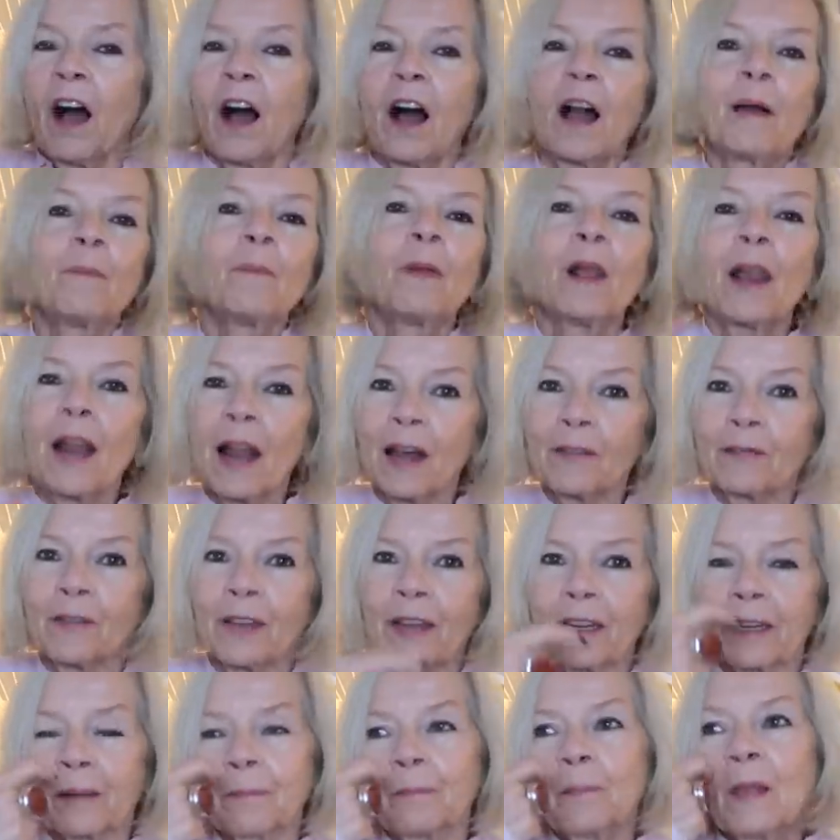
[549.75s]
I'm
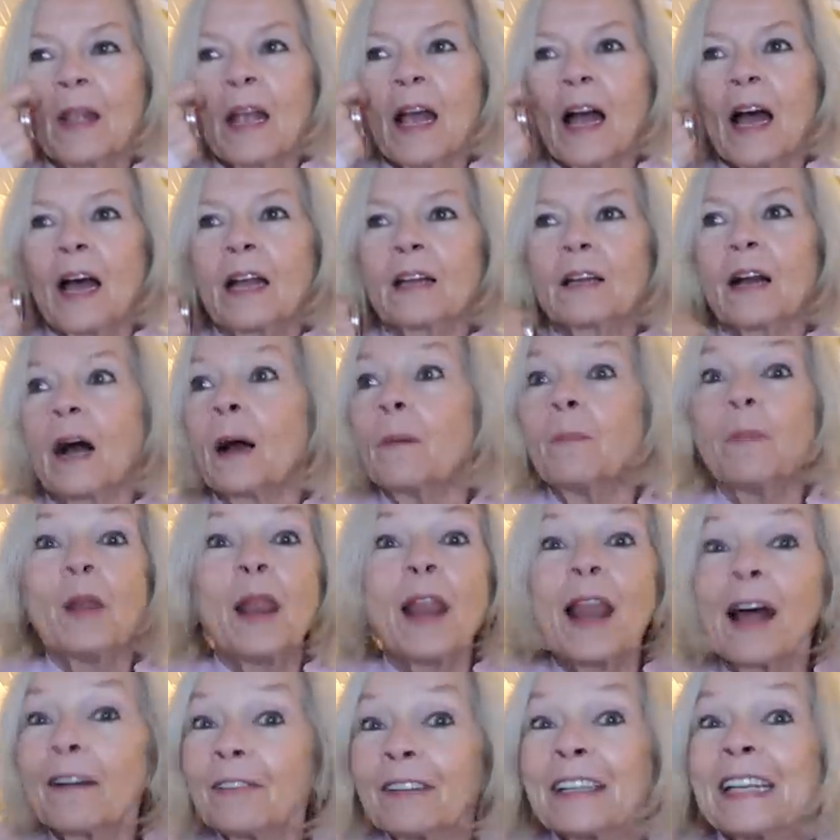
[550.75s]
loving
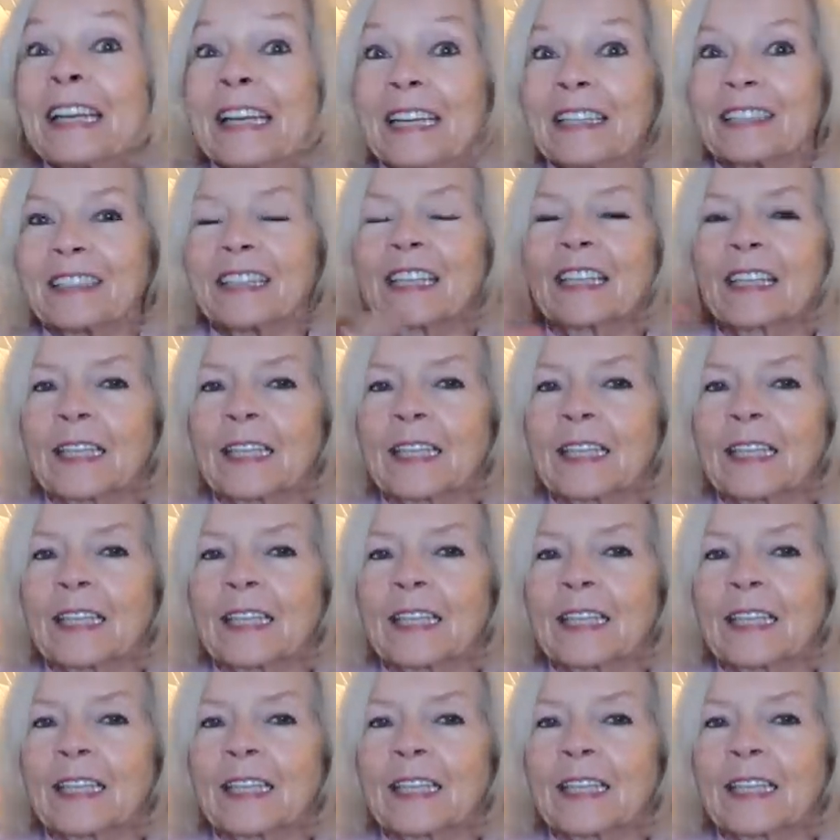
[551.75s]
it.